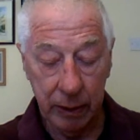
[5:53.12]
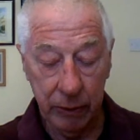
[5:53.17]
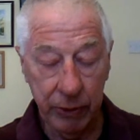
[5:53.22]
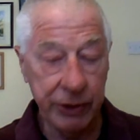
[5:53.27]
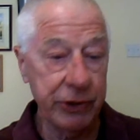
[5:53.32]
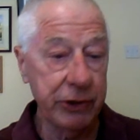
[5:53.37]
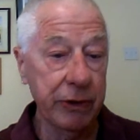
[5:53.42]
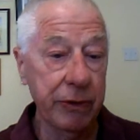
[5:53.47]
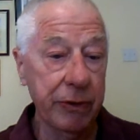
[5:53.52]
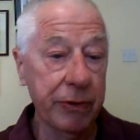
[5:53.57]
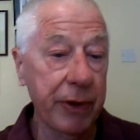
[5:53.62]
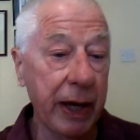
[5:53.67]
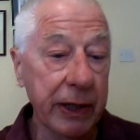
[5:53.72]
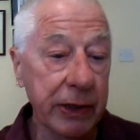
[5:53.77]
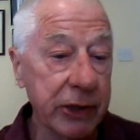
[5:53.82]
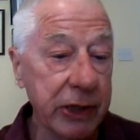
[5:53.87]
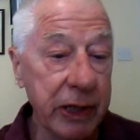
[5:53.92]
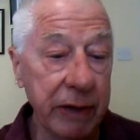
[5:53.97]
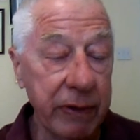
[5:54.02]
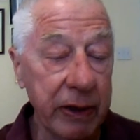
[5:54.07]
Christian
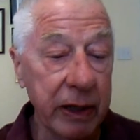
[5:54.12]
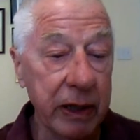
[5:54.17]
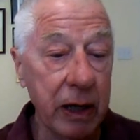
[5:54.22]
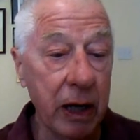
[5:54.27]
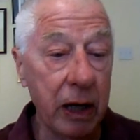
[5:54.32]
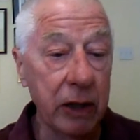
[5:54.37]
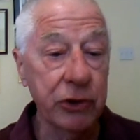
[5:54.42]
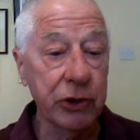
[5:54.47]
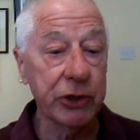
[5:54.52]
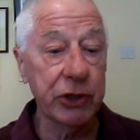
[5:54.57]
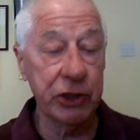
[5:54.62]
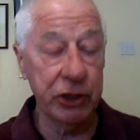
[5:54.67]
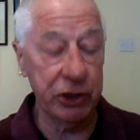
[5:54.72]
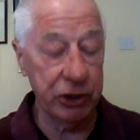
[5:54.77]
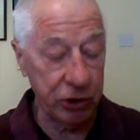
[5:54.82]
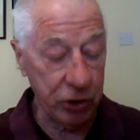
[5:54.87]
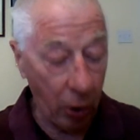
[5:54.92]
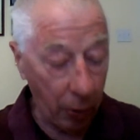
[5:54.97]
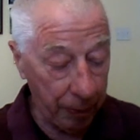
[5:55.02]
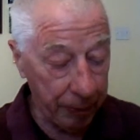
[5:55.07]
thanksgiving can't just
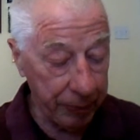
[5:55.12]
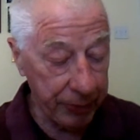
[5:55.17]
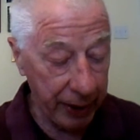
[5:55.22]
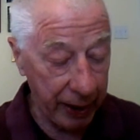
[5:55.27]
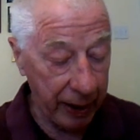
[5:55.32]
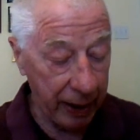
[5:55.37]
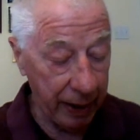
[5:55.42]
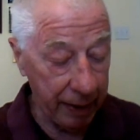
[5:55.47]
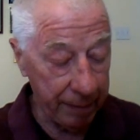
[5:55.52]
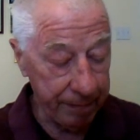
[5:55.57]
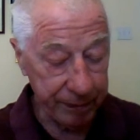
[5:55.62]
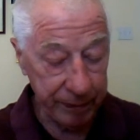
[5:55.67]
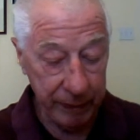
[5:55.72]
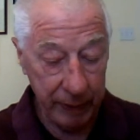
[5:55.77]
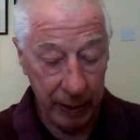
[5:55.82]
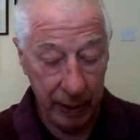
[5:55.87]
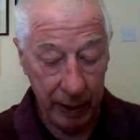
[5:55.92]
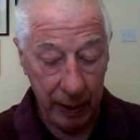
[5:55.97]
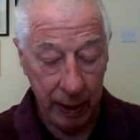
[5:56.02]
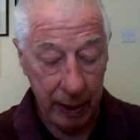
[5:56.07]
stop there.
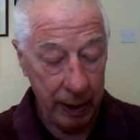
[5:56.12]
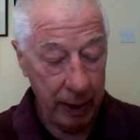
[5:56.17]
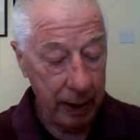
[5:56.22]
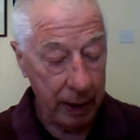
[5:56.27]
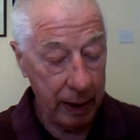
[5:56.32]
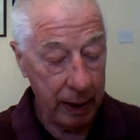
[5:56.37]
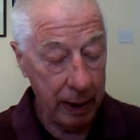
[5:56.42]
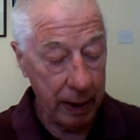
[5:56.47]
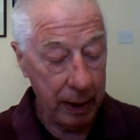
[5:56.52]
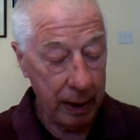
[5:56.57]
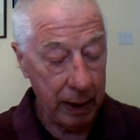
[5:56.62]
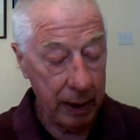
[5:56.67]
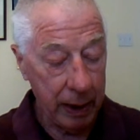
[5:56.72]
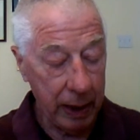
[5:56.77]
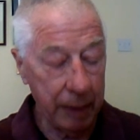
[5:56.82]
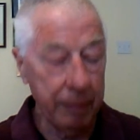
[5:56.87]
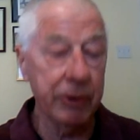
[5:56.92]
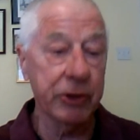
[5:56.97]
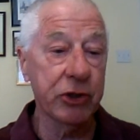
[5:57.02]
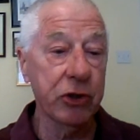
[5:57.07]

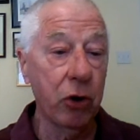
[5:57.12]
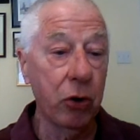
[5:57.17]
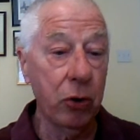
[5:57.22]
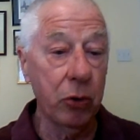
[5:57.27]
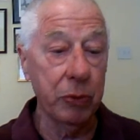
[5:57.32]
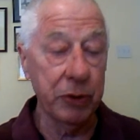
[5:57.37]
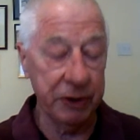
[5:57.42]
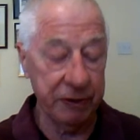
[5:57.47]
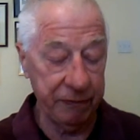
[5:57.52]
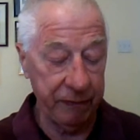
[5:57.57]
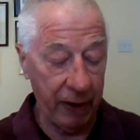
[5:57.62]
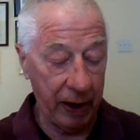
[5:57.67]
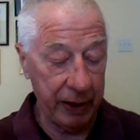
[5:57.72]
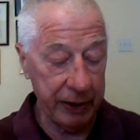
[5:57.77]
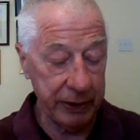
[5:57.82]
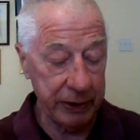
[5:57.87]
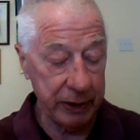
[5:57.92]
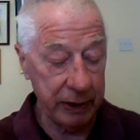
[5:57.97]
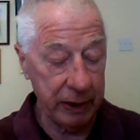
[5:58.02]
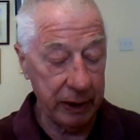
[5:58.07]
It must always
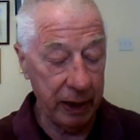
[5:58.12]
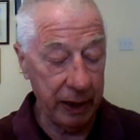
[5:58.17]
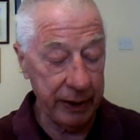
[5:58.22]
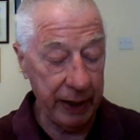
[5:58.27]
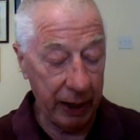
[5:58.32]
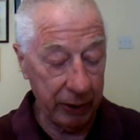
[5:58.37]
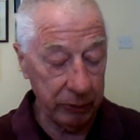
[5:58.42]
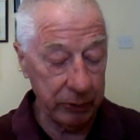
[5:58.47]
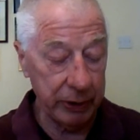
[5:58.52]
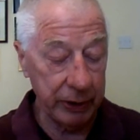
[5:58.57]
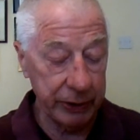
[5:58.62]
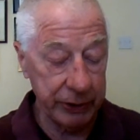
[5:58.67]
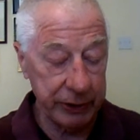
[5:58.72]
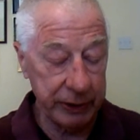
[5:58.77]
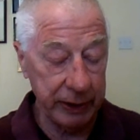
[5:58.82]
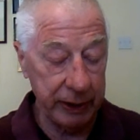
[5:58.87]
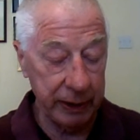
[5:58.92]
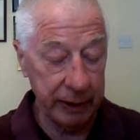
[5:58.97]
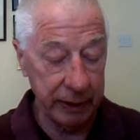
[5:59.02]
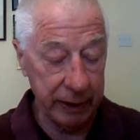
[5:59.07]
find an
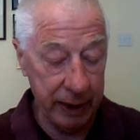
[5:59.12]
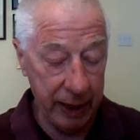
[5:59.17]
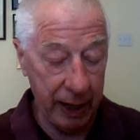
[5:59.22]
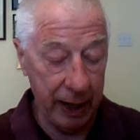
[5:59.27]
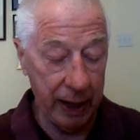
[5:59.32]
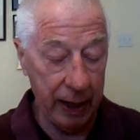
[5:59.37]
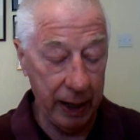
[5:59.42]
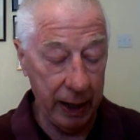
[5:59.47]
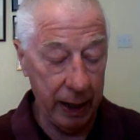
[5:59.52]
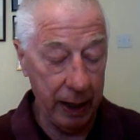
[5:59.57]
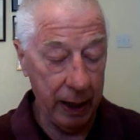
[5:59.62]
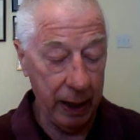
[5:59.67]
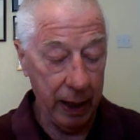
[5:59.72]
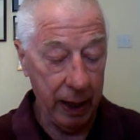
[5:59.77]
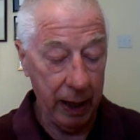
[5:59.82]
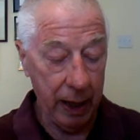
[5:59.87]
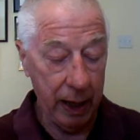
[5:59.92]
outlet in care